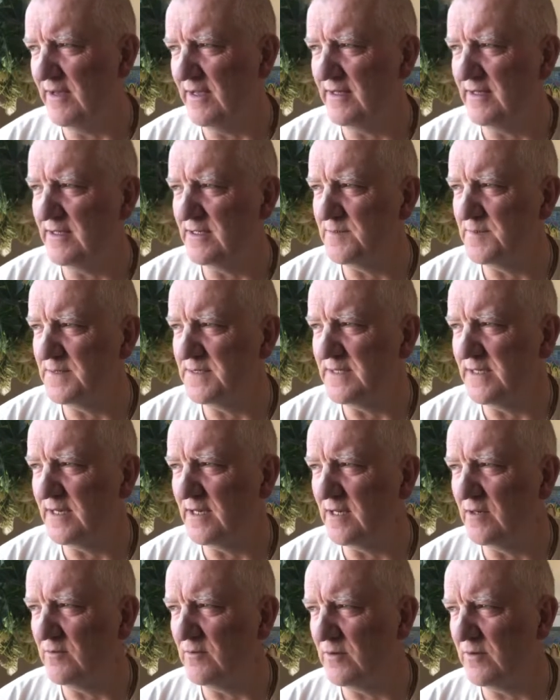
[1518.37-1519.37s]
and this
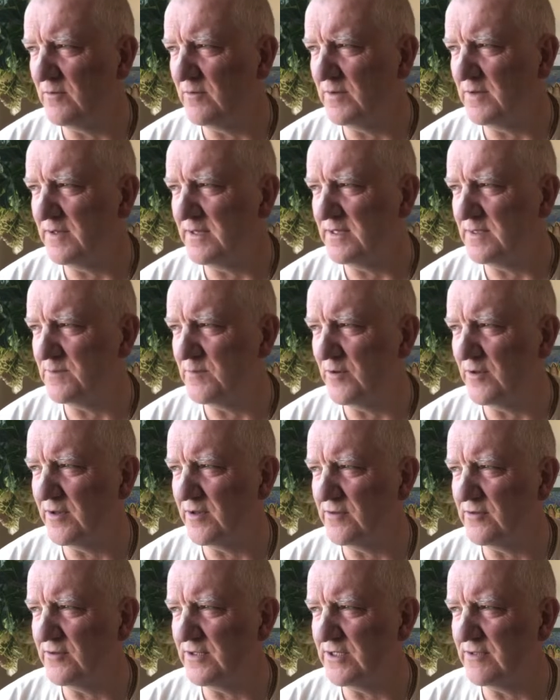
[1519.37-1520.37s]
particular one with his
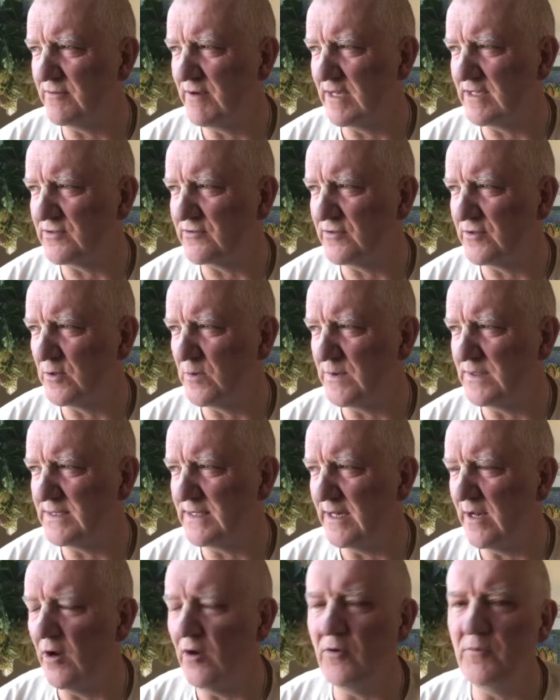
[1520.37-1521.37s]
brother Dhritarashtra
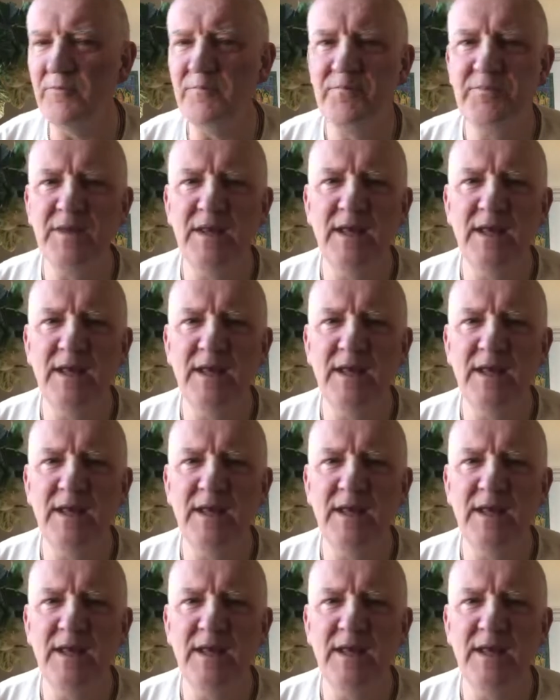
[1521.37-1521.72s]
quitting home.